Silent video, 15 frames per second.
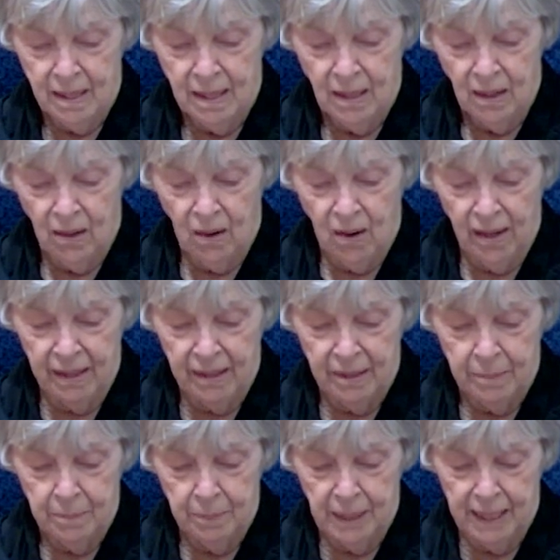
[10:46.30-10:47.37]
God
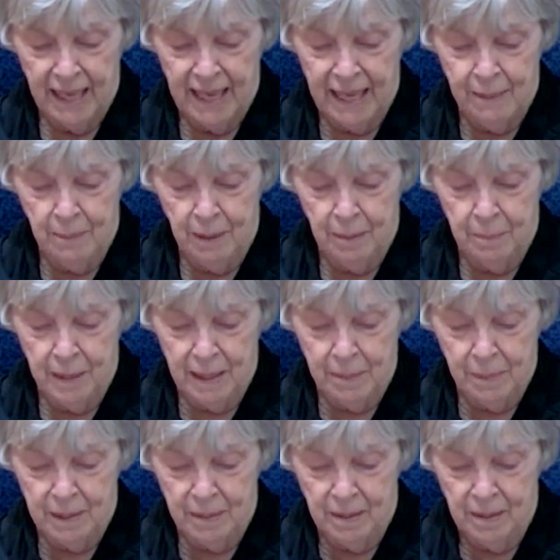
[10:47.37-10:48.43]
became a
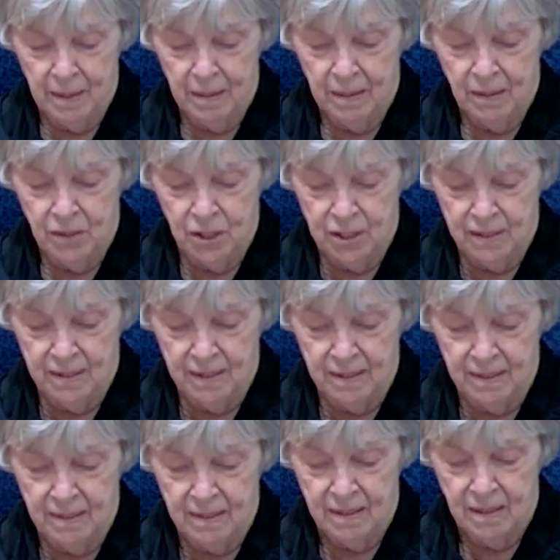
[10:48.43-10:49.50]
baby,
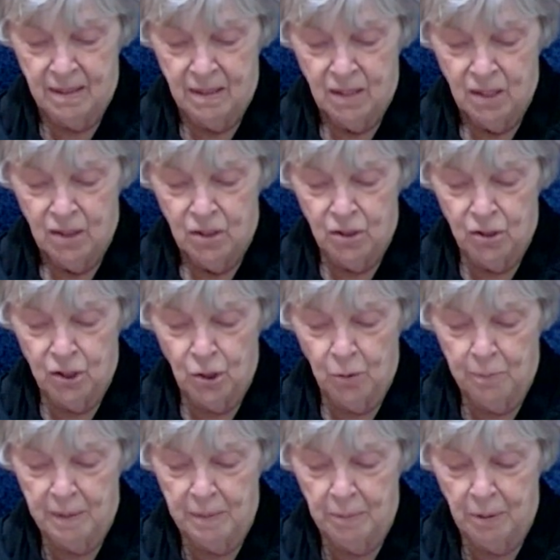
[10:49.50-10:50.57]
Jesus, to show
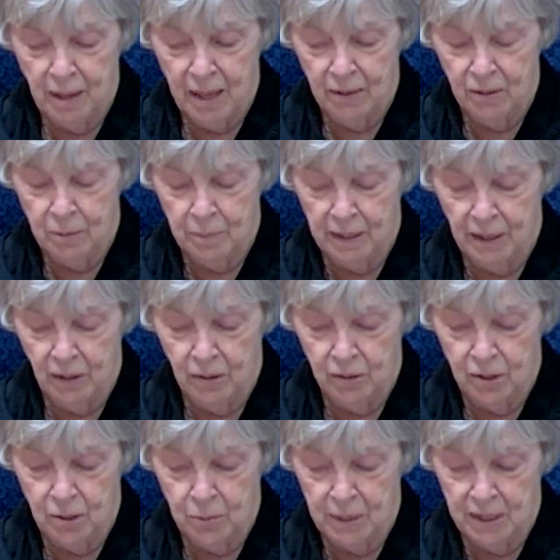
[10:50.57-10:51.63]
people how to be good
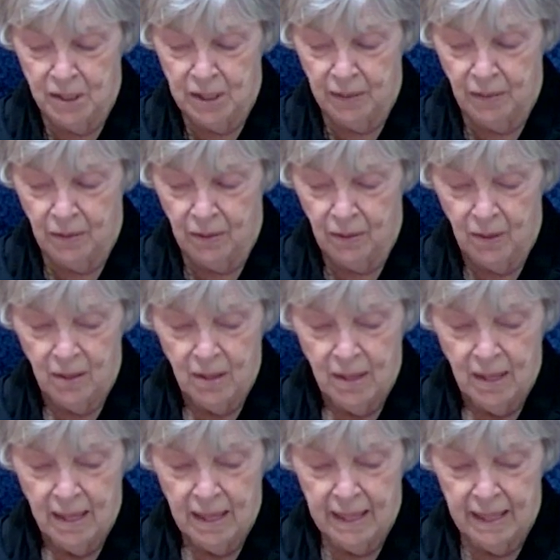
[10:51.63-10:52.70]
to each other.
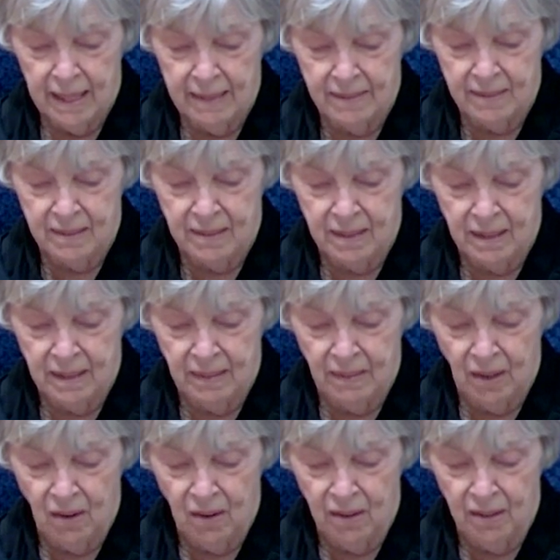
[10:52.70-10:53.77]
And as in
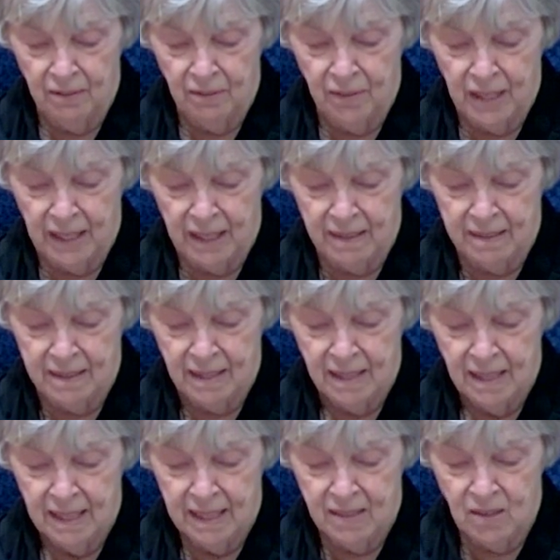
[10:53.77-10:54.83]
the heart of things,
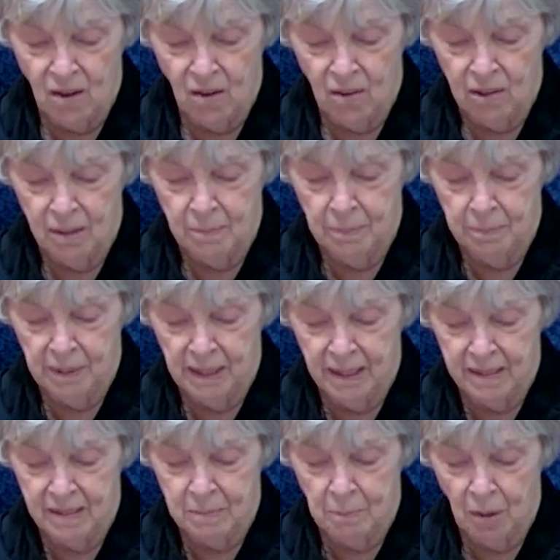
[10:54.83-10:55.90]
it's all
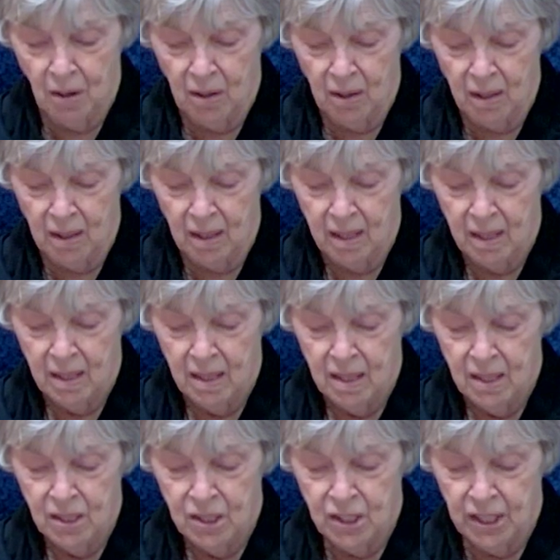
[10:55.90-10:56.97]
because Mark,
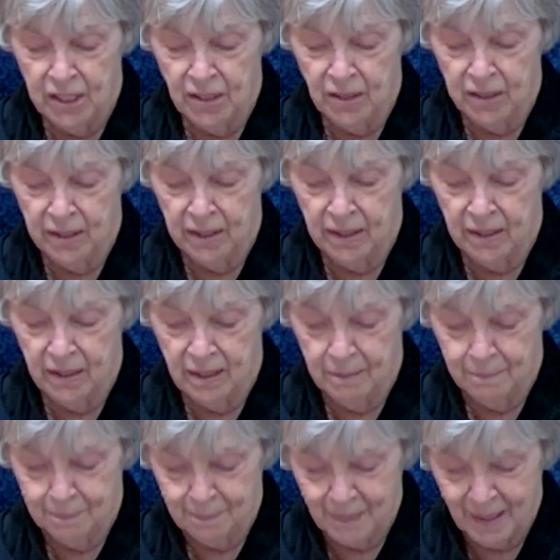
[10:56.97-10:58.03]

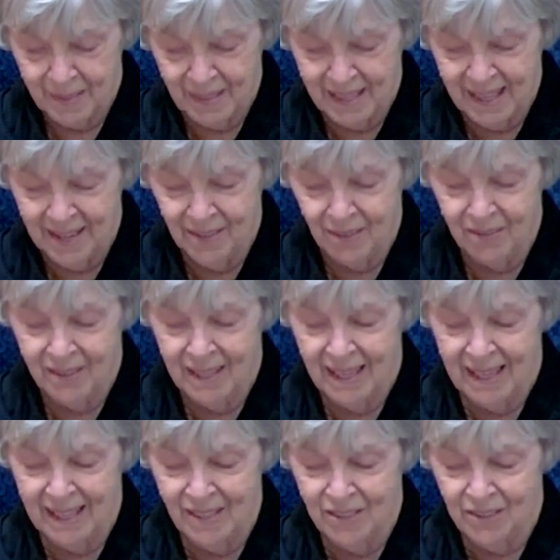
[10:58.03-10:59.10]
the herald
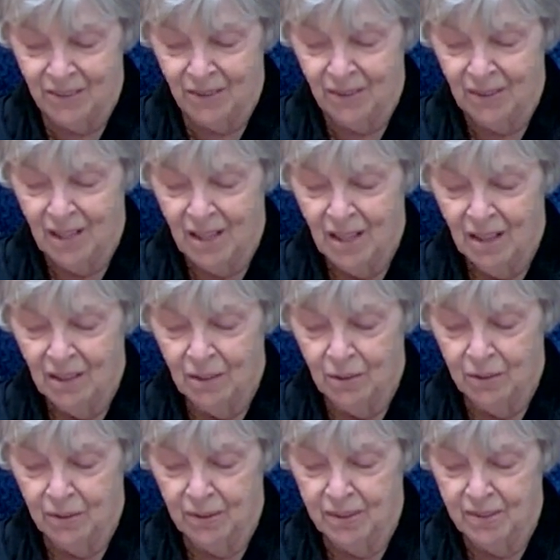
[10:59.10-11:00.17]
angel,
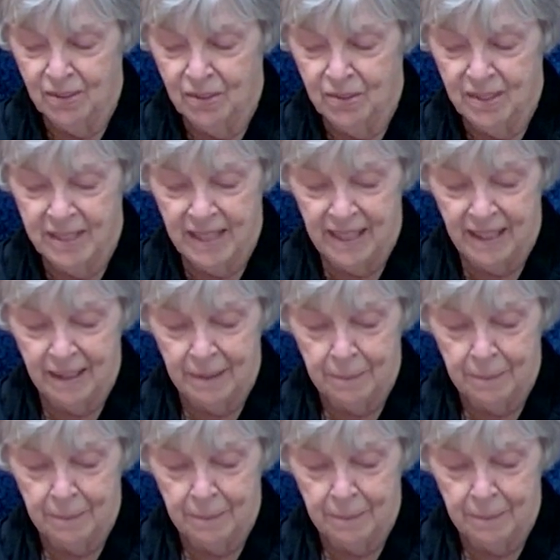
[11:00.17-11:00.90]
learned to sing.